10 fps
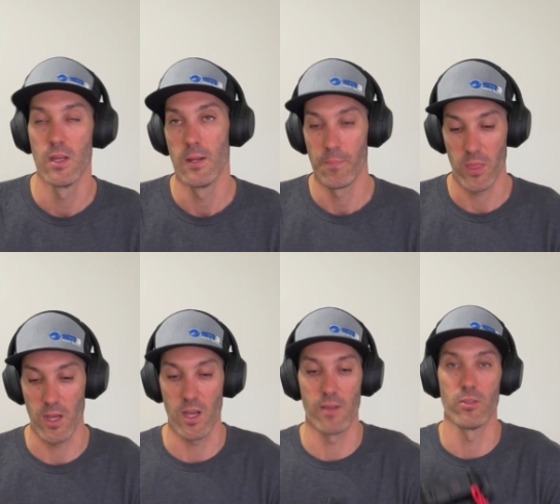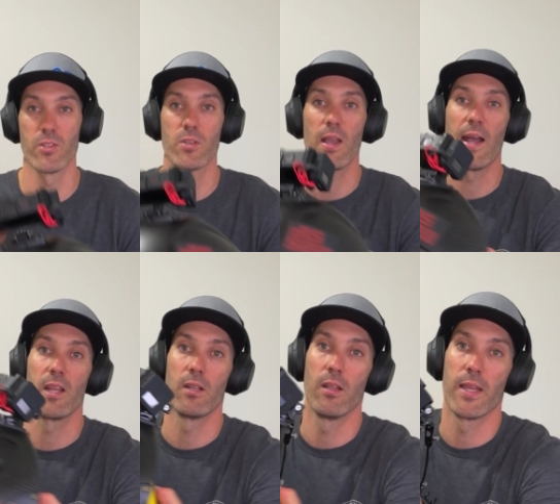I've also added
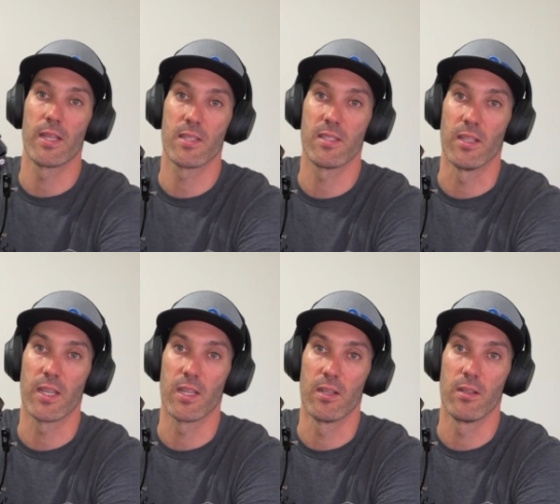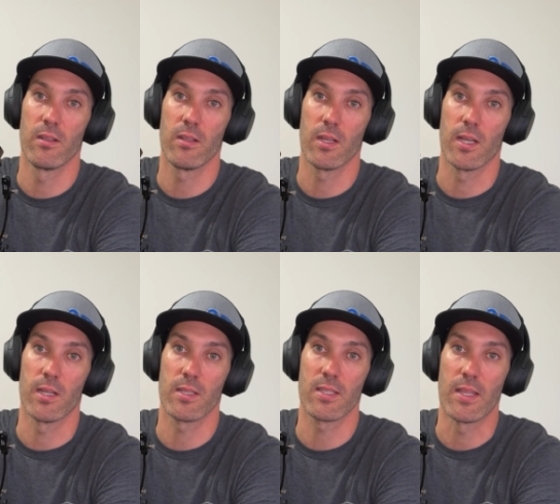like a silicon
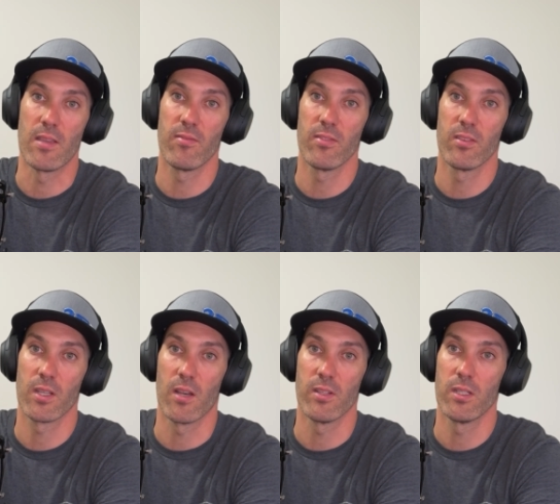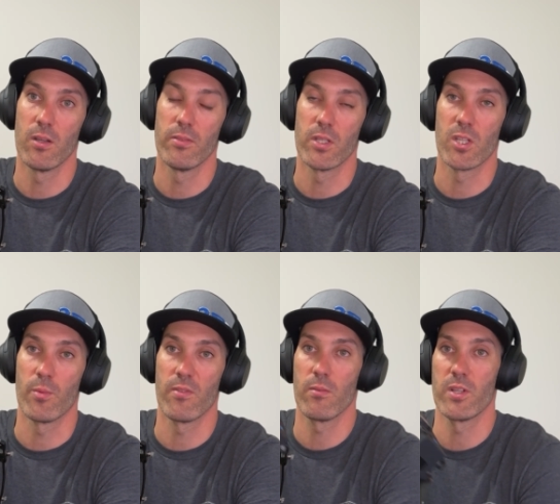sleeve cover over the top of
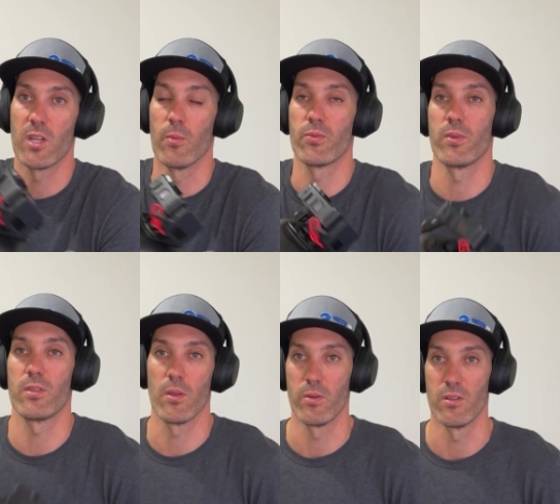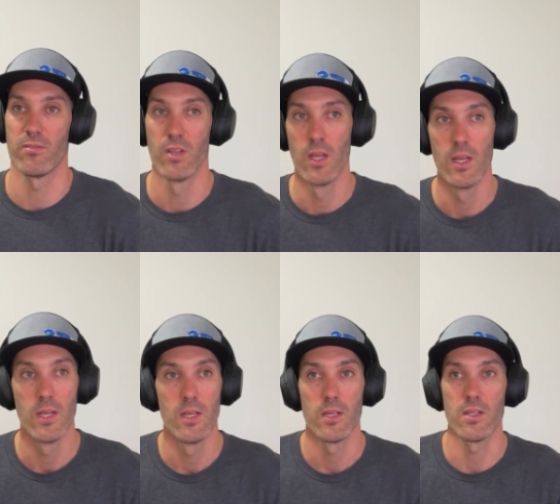it, which helps with a bit of
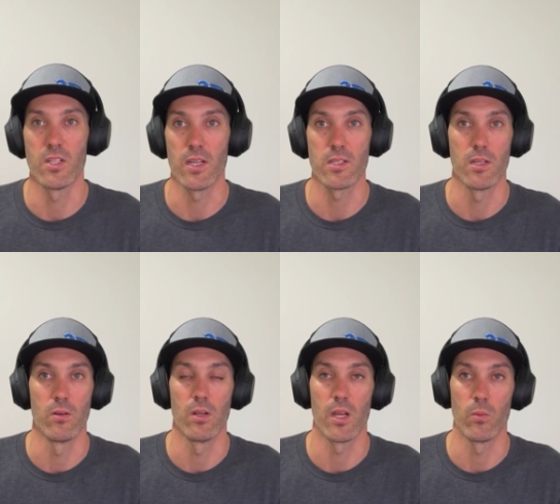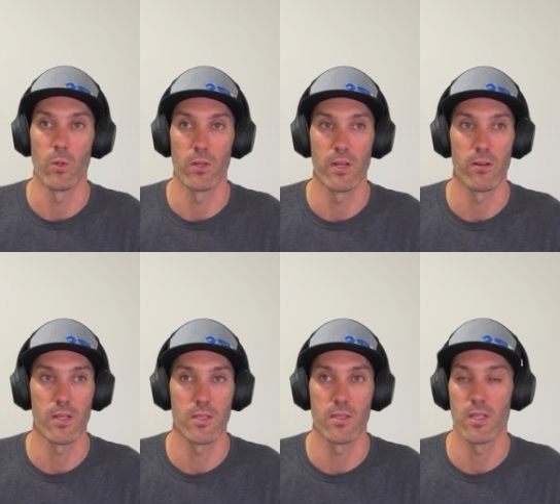dust and water ingress
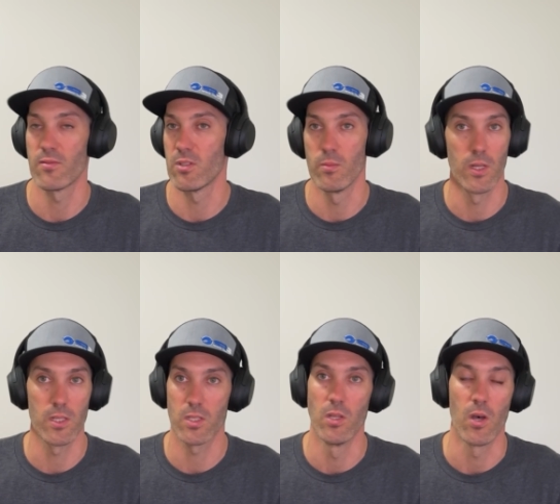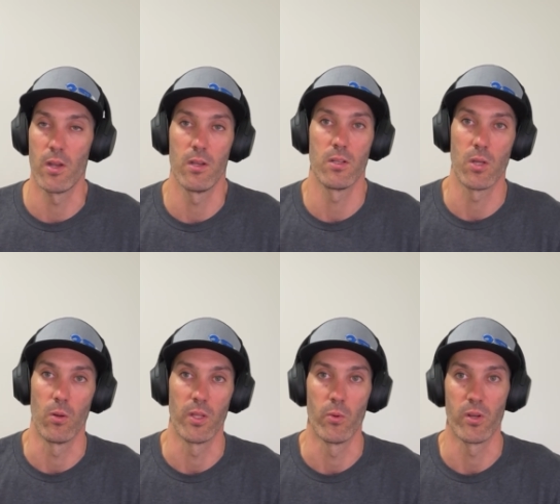and stuff too, but it's not totally
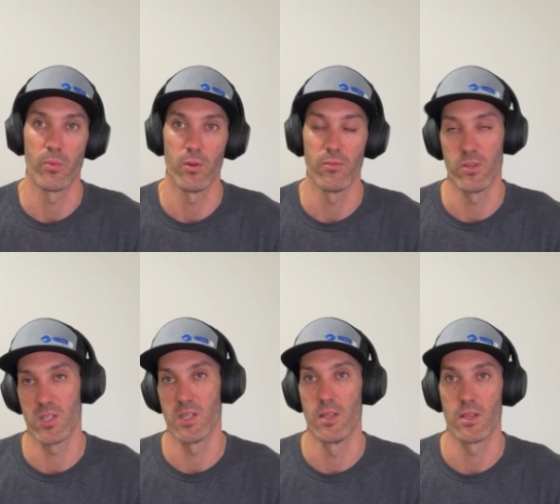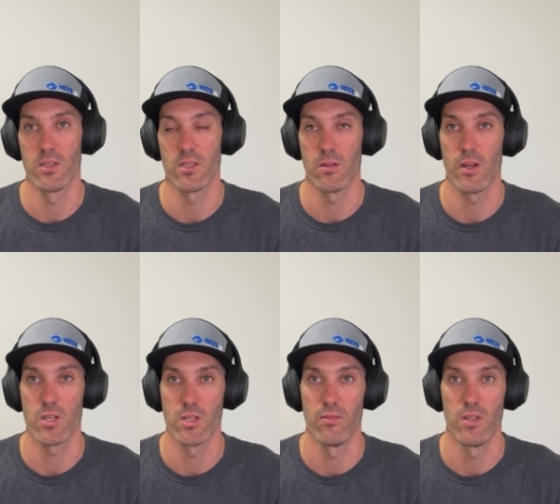waterproof, which is another consideration
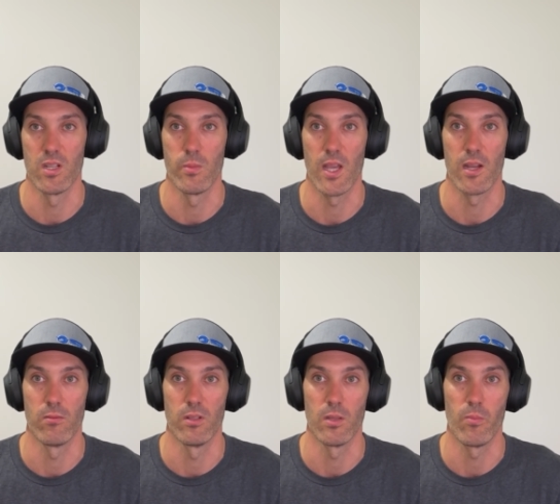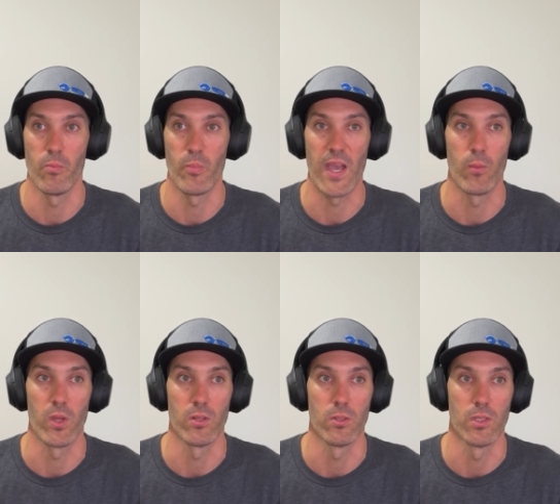if you're going to be out in really bad weather
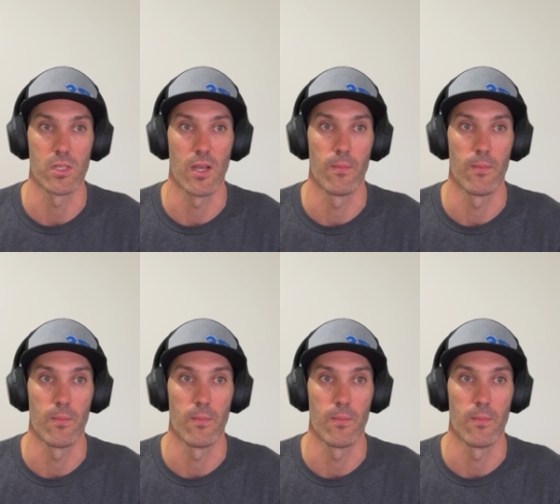all the time.